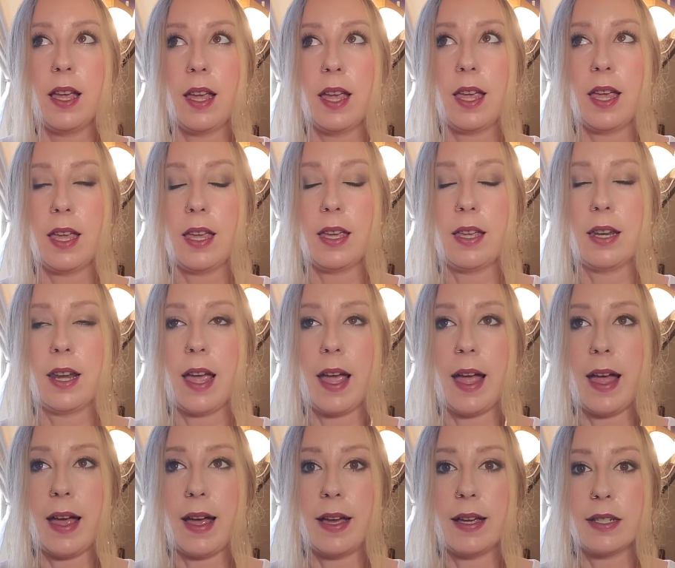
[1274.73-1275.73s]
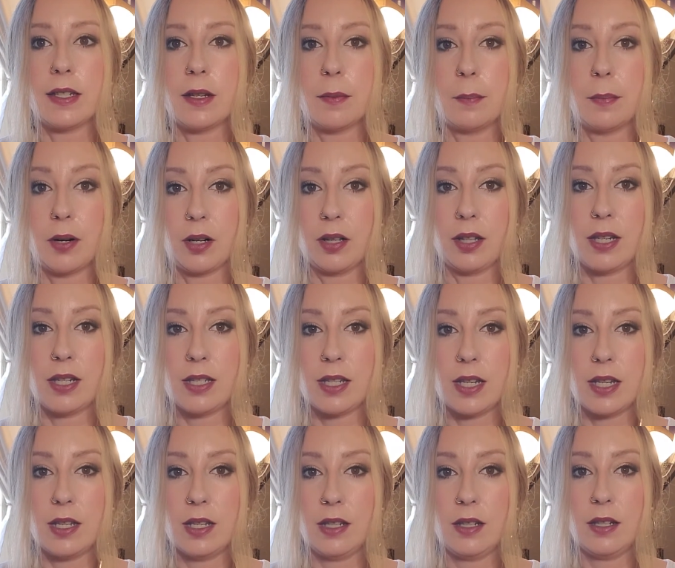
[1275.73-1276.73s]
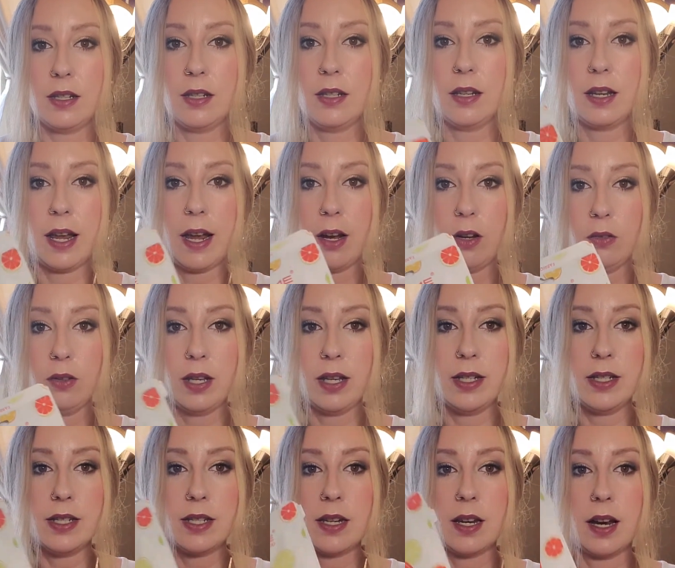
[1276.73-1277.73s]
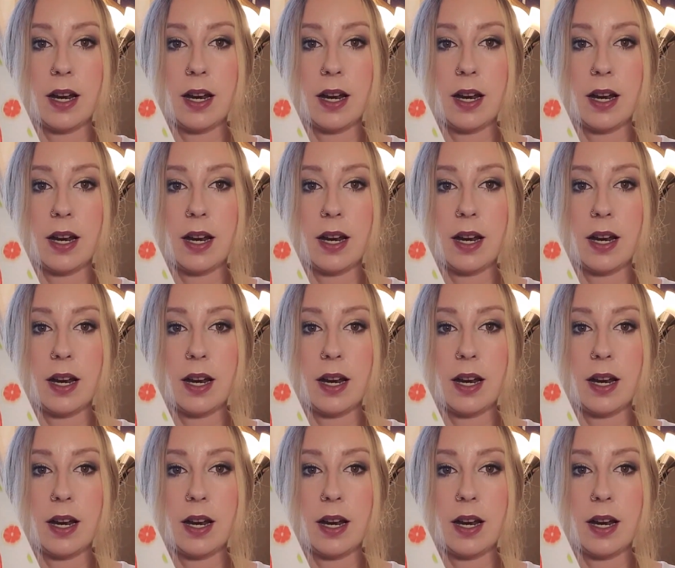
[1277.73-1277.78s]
And at Burlington Outlet,